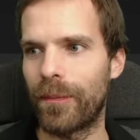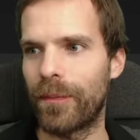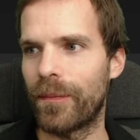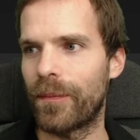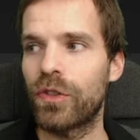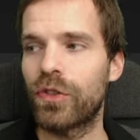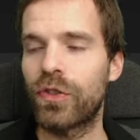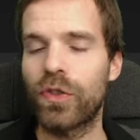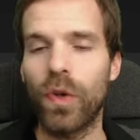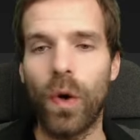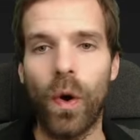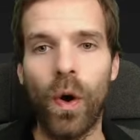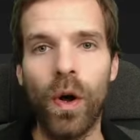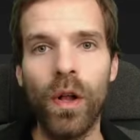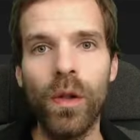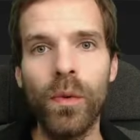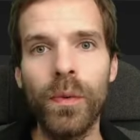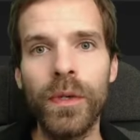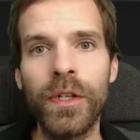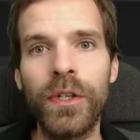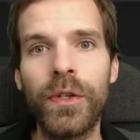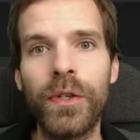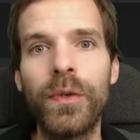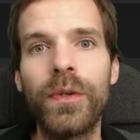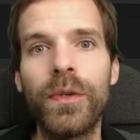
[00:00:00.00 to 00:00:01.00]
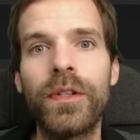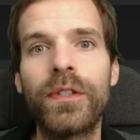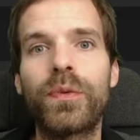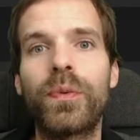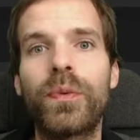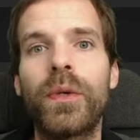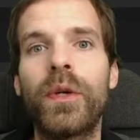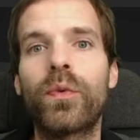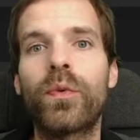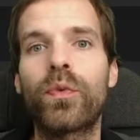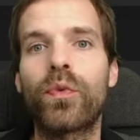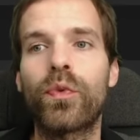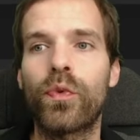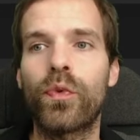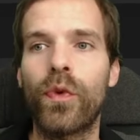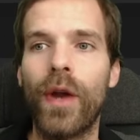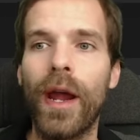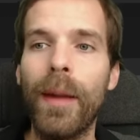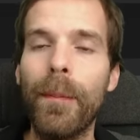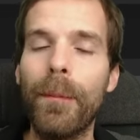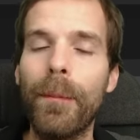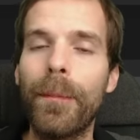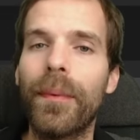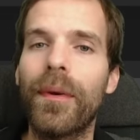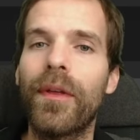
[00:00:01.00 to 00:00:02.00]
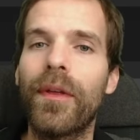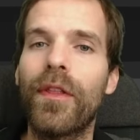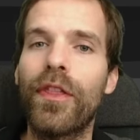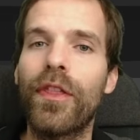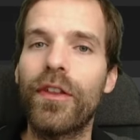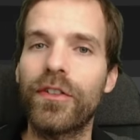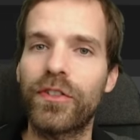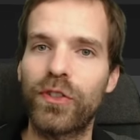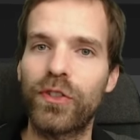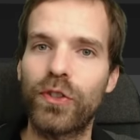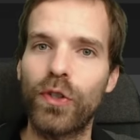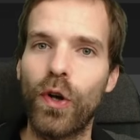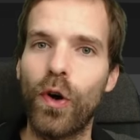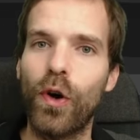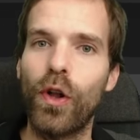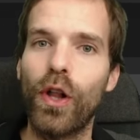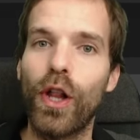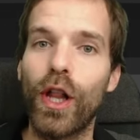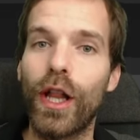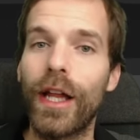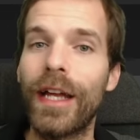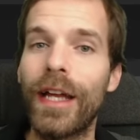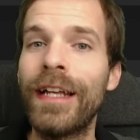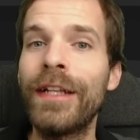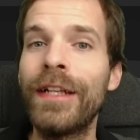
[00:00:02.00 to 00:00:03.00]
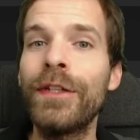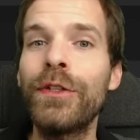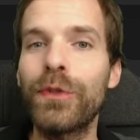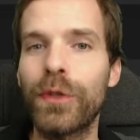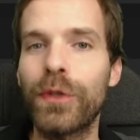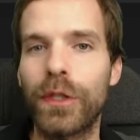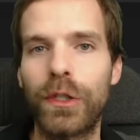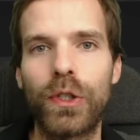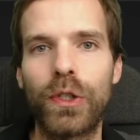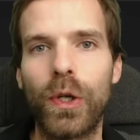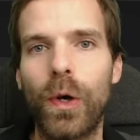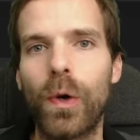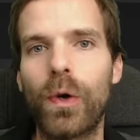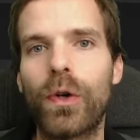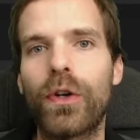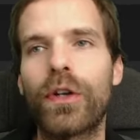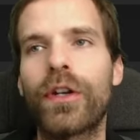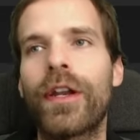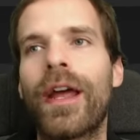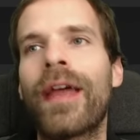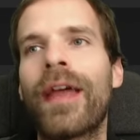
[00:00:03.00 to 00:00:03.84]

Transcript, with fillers: So all we do is we wrap the S O L into a token,